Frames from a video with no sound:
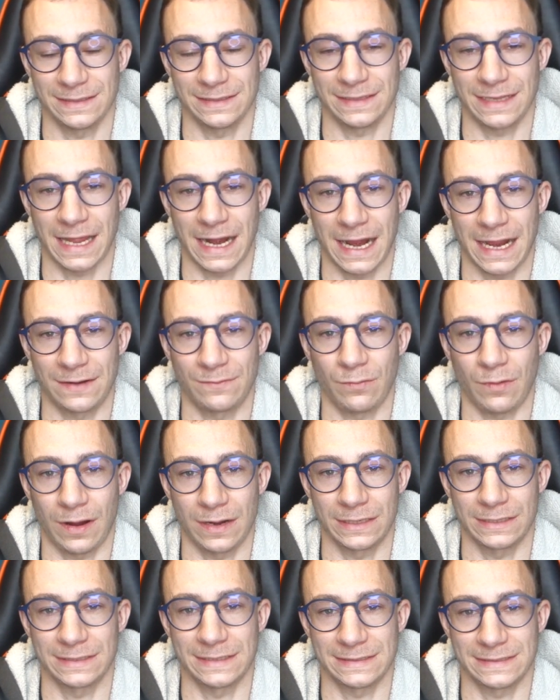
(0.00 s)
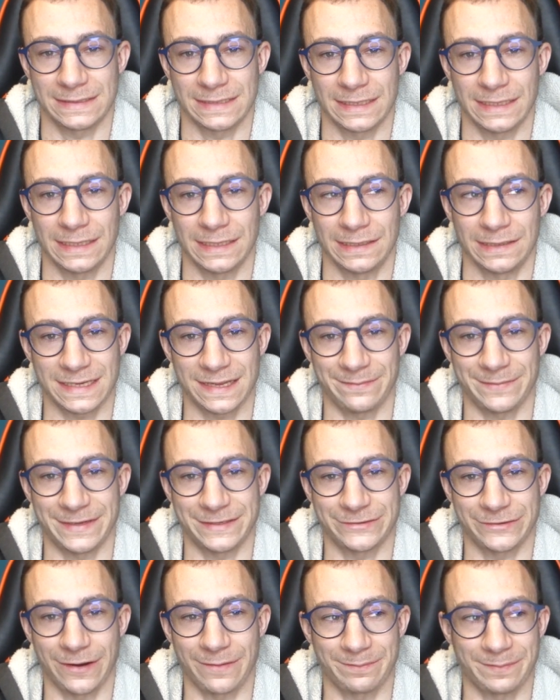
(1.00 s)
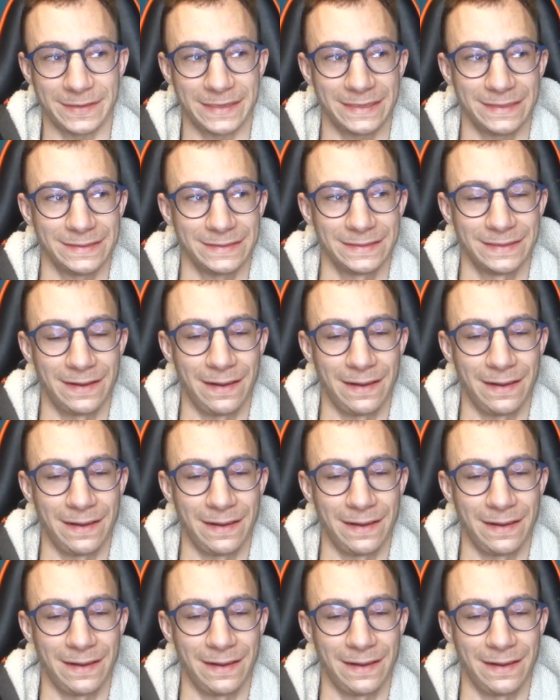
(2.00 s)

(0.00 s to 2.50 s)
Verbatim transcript: that I'd wanted to see Timmy Trumpet.